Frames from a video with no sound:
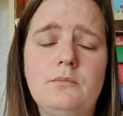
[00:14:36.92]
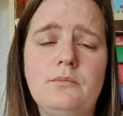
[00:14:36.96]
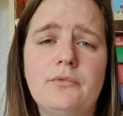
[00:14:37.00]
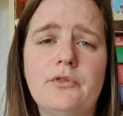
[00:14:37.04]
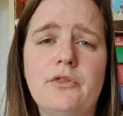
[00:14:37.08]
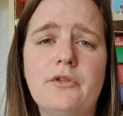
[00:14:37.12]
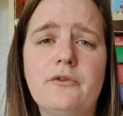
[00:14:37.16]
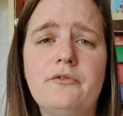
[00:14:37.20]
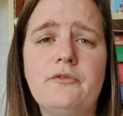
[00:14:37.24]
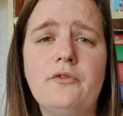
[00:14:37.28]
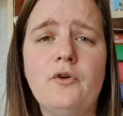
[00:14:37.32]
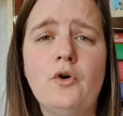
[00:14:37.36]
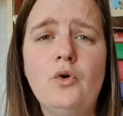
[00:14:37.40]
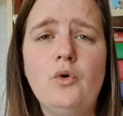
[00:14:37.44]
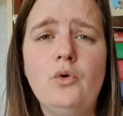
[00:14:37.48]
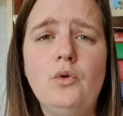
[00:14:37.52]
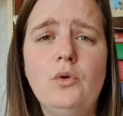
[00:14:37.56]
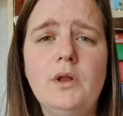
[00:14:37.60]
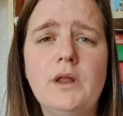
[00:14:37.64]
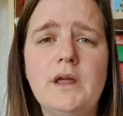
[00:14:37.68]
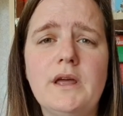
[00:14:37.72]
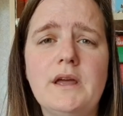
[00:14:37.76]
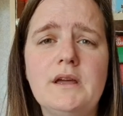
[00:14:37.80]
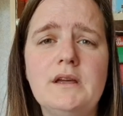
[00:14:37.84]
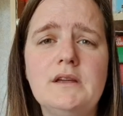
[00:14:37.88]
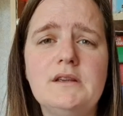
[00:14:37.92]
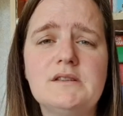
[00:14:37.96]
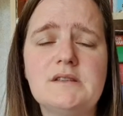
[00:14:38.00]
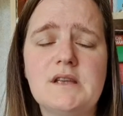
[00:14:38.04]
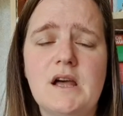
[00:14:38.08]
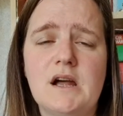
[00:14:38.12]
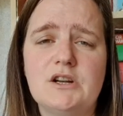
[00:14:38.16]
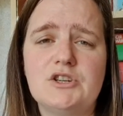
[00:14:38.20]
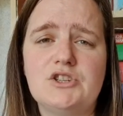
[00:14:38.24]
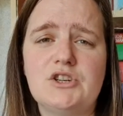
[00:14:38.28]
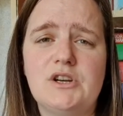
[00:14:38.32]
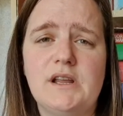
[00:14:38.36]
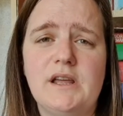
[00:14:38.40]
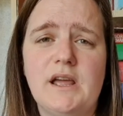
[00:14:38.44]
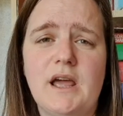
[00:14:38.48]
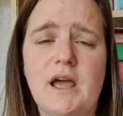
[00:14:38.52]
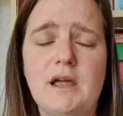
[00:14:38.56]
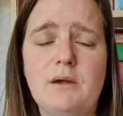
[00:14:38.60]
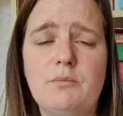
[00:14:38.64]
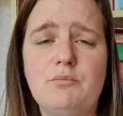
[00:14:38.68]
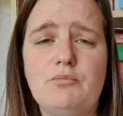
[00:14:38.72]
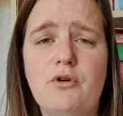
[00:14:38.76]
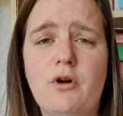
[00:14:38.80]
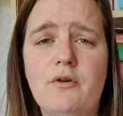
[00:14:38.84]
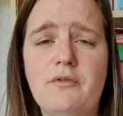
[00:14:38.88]
the fool is actually
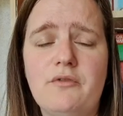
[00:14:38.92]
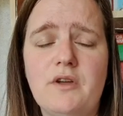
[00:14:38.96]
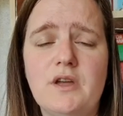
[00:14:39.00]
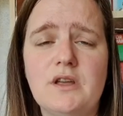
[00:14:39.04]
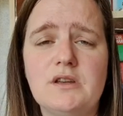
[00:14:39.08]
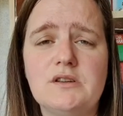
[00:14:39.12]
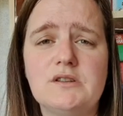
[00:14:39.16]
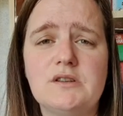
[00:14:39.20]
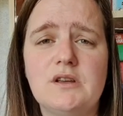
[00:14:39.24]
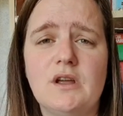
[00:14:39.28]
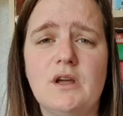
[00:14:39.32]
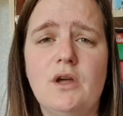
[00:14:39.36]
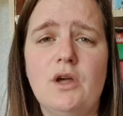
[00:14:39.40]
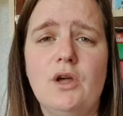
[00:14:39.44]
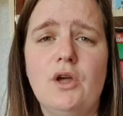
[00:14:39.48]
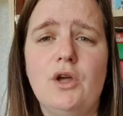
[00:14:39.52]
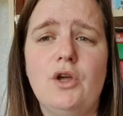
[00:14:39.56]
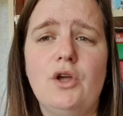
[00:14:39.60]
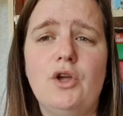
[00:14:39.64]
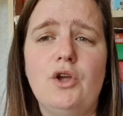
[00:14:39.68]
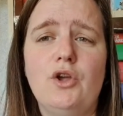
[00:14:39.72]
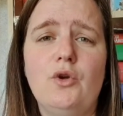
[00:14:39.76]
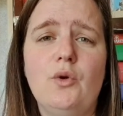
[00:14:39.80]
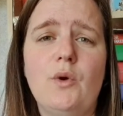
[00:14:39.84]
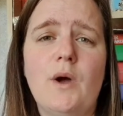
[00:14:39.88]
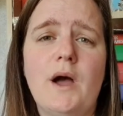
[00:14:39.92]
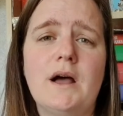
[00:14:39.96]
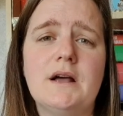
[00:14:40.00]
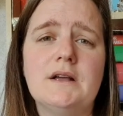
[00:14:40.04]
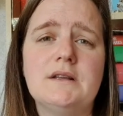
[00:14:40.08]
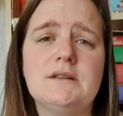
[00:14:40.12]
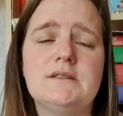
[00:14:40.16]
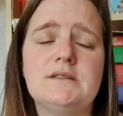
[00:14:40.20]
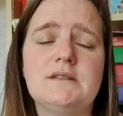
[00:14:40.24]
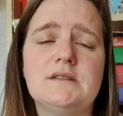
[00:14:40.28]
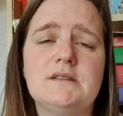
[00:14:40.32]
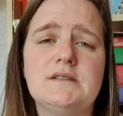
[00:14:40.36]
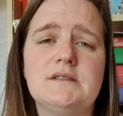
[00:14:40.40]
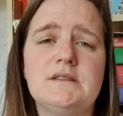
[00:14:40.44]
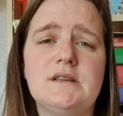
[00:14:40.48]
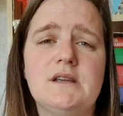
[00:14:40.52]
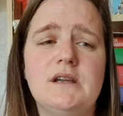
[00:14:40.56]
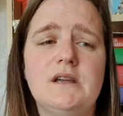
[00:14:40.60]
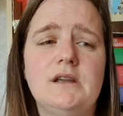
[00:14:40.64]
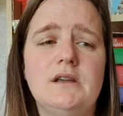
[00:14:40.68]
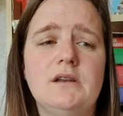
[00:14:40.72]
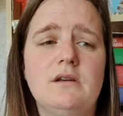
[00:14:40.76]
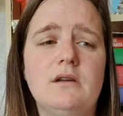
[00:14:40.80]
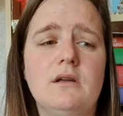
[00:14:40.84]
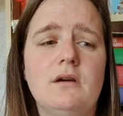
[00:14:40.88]
a prophet who has
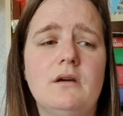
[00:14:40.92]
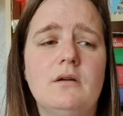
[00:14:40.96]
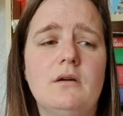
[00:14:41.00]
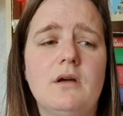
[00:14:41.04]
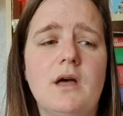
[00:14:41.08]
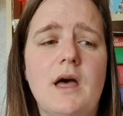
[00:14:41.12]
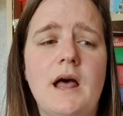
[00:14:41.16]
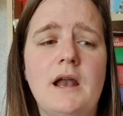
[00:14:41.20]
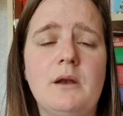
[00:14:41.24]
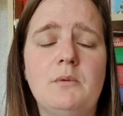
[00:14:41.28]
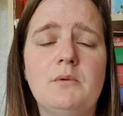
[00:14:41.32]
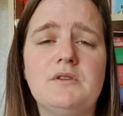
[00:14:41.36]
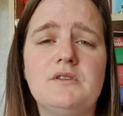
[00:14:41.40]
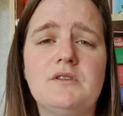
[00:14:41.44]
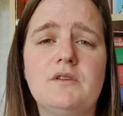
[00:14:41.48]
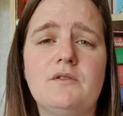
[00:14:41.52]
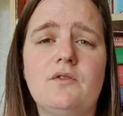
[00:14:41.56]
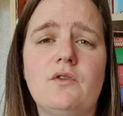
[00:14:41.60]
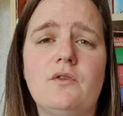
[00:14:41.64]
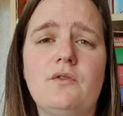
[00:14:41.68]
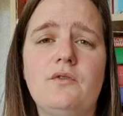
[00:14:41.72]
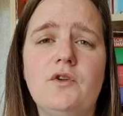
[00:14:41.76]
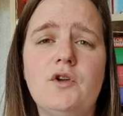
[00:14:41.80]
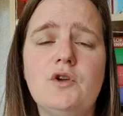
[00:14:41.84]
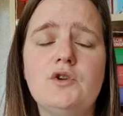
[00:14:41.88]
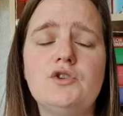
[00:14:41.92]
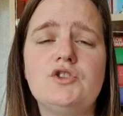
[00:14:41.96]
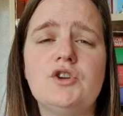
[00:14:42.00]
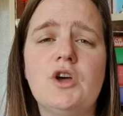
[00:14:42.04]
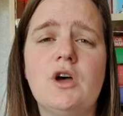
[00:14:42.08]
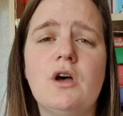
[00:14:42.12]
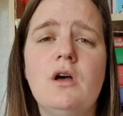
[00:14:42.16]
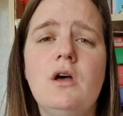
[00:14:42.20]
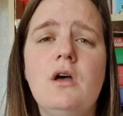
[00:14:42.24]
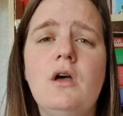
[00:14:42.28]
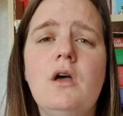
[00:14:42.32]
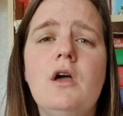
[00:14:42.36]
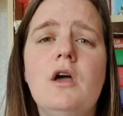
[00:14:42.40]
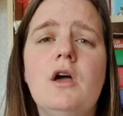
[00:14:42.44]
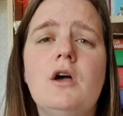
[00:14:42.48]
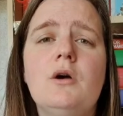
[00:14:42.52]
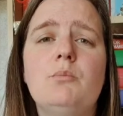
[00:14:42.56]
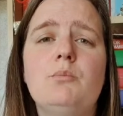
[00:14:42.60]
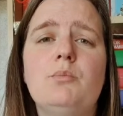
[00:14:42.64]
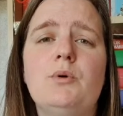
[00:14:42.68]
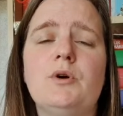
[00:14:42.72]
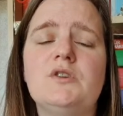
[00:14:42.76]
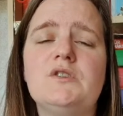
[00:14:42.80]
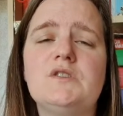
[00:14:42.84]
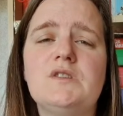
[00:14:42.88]
seen elements of the future,
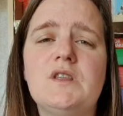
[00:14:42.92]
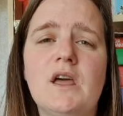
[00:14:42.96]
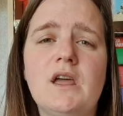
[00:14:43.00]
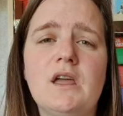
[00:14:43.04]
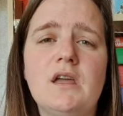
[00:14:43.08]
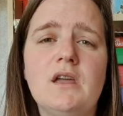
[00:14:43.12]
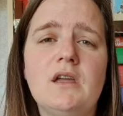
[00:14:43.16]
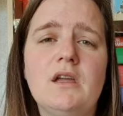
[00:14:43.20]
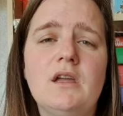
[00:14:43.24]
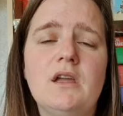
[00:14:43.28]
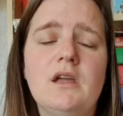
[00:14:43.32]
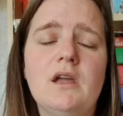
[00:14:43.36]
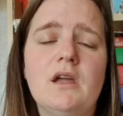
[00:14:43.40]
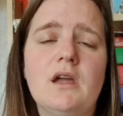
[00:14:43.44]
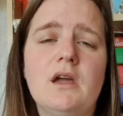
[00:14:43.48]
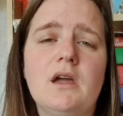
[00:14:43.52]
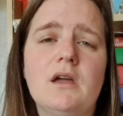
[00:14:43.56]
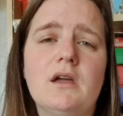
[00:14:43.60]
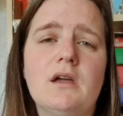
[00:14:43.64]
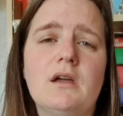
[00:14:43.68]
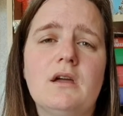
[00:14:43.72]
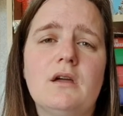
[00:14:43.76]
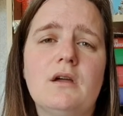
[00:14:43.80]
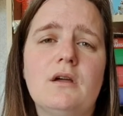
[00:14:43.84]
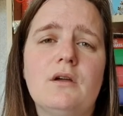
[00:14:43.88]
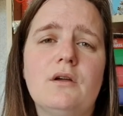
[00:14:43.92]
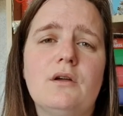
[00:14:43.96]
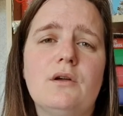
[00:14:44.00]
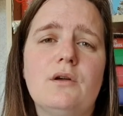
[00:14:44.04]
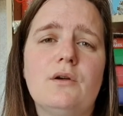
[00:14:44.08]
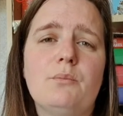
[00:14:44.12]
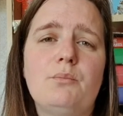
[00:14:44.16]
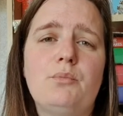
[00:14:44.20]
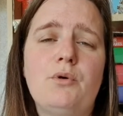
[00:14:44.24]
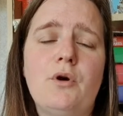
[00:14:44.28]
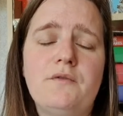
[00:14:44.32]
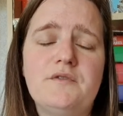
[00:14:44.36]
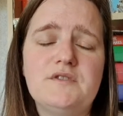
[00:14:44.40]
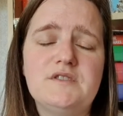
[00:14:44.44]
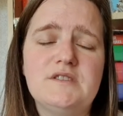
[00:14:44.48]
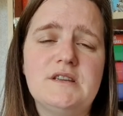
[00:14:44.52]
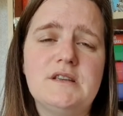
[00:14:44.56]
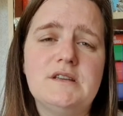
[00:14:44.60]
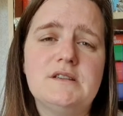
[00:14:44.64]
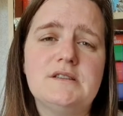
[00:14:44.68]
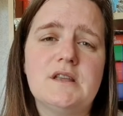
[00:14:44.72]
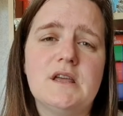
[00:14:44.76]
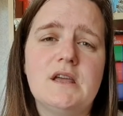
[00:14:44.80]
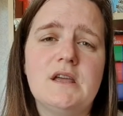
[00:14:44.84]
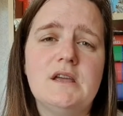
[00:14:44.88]
but the
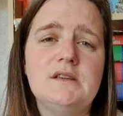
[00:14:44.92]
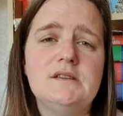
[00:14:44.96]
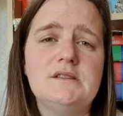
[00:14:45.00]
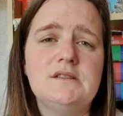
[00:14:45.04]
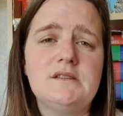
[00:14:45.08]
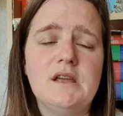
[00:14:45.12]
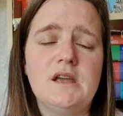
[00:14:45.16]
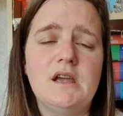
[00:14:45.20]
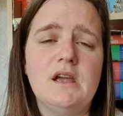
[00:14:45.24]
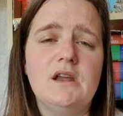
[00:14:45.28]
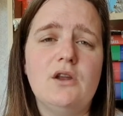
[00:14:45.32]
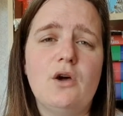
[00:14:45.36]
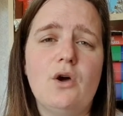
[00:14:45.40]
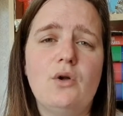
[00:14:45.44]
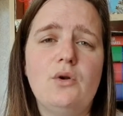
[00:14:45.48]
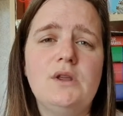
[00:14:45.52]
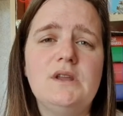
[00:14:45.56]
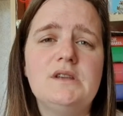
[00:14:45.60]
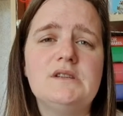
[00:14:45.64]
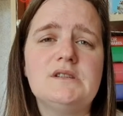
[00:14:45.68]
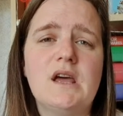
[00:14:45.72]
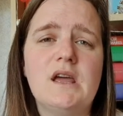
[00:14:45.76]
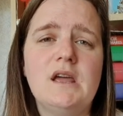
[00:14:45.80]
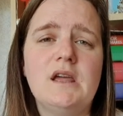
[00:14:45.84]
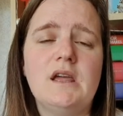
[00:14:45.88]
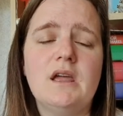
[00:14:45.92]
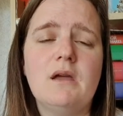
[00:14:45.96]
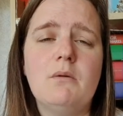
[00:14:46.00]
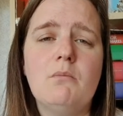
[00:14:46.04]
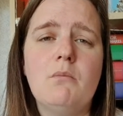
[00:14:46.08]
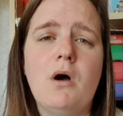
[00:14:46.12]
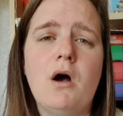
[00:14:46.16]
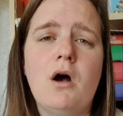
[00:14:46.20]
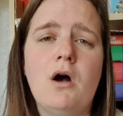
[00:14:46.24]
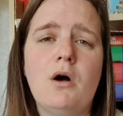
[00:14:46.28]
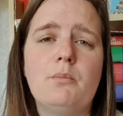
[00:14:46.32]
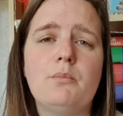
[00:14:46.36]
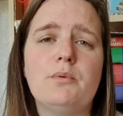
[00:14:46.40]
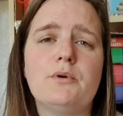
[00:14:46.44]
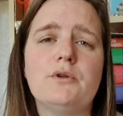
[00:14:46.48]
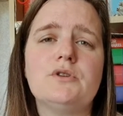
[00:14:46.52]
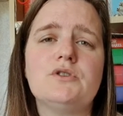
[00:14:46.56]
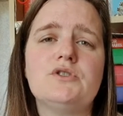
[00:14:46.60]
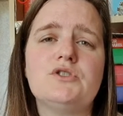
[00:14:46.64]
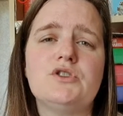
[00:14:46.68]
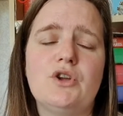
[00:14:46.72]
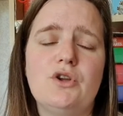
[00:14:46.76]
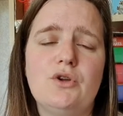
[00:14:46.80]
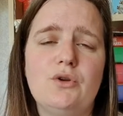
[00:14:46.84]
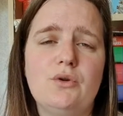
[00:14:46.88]
prophecies that he's seen only take him up
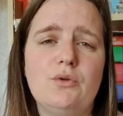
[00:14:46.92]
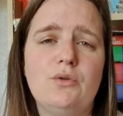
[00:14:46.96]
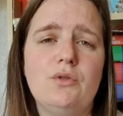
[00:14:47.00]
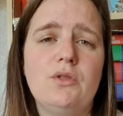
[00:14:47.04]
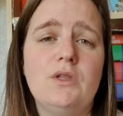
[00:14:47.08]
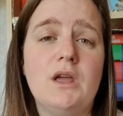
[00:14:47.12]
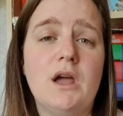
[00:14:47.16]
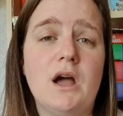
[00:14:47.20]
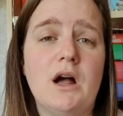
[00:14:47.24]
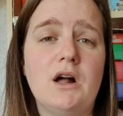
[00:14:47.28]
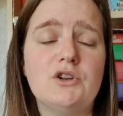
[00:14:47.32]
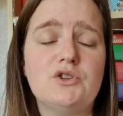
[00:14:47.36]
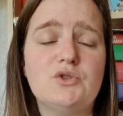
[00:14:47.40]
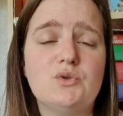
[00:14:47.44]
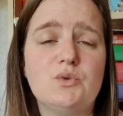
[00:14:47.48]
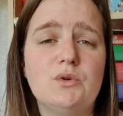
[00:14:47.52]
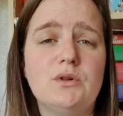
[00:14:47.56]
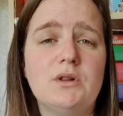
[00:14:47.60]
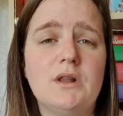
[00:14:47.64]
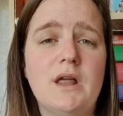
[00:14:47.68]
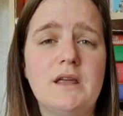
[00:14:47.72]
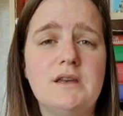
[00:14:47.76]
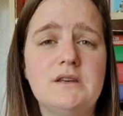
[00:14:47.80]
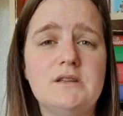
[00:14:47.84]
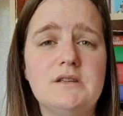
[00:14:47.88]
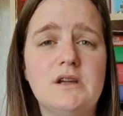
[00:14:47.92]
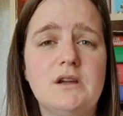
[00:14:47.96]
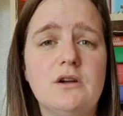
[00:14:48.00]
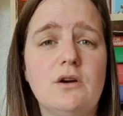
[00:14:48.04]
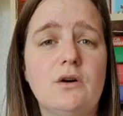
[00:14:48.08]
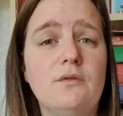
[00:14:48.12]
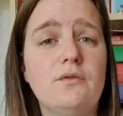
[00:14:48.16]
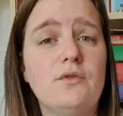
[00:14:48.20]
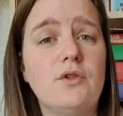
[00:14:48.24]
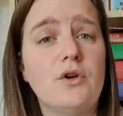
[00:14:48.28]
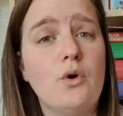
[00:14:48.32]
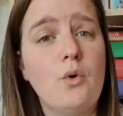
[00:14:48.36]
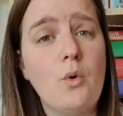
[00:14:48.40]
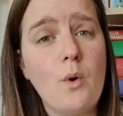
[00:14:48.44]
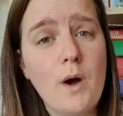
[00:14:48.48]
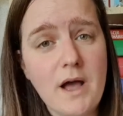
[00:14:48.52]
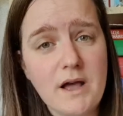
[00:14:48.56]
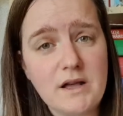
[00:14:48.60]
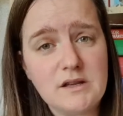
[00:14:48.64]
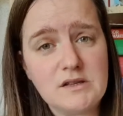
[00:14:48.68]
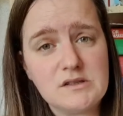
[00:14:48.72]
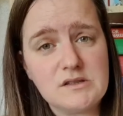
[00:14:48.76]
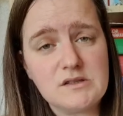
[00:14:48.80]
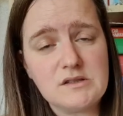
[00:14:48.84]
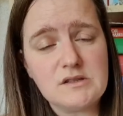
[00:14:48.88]
to the actual ending of the
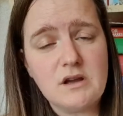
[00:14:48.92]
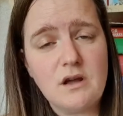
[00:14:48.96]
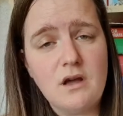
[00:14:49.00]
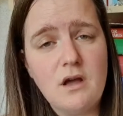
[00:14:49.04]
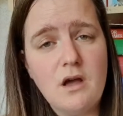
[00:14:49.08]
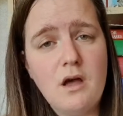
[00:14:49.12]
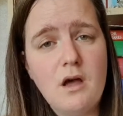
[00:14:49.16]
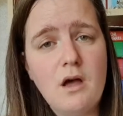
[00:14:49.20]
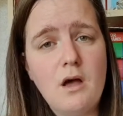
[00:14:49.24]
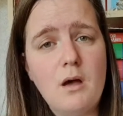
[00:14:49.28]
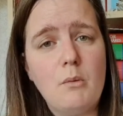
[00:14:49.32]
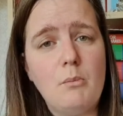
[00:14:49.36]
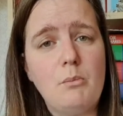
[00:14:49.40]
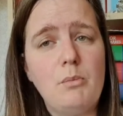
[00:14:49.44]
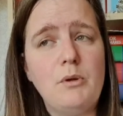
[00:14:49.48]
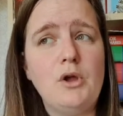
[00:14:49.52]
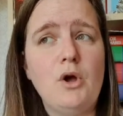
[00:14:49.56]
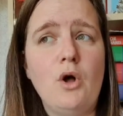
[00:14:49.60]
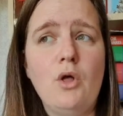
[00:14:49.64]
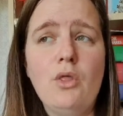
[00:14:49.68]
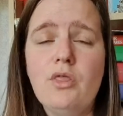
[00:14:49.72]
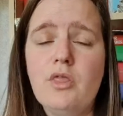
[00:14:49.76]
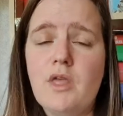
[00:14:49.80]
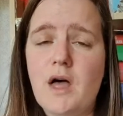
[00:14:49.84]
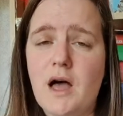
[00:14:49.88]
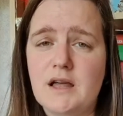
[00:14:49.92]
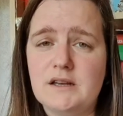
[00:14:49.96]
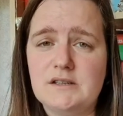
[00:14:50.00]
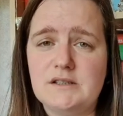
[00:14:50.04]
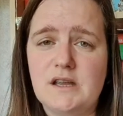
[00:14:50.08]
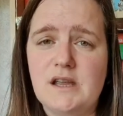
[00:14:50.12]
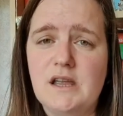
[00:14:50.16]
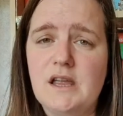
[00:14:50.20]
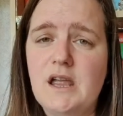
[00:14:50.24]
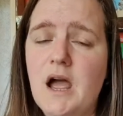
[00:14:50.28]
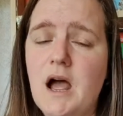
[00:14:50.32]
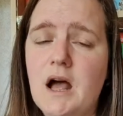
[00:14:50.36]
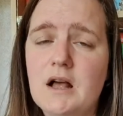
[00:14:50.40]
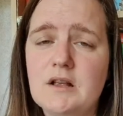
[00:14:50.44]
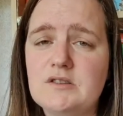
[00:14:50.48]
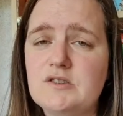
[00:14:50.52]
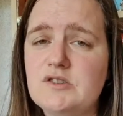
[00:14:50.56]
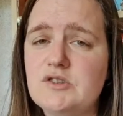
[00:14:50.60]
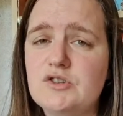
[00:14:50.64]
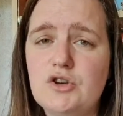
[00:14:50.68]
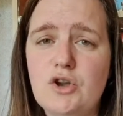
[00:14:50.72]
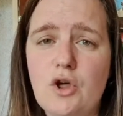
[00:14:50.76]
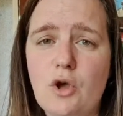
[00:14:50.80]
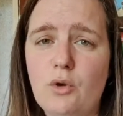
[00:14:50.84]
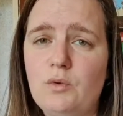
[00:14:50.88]
quest. Beyond that, he has
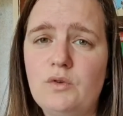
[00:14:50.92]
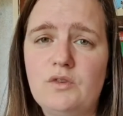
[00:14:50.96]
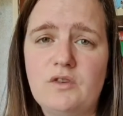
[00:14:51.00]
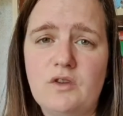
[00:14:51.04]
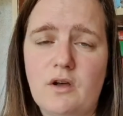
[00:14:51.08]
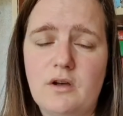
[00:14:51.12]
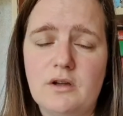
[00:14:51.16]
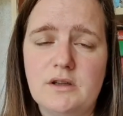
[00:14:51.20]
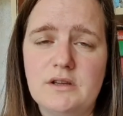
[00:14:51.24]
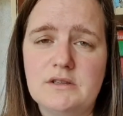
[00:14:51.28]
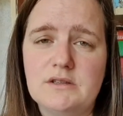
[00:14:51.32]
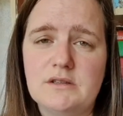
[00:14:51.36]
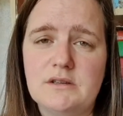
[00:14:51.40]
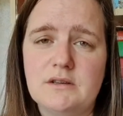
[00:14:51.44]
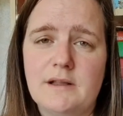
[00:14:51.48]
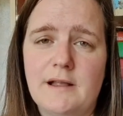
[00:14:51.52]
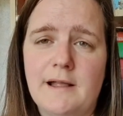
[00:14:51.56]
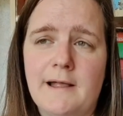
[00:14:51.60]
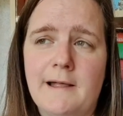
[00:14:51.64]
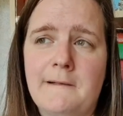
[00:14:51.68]
no sight.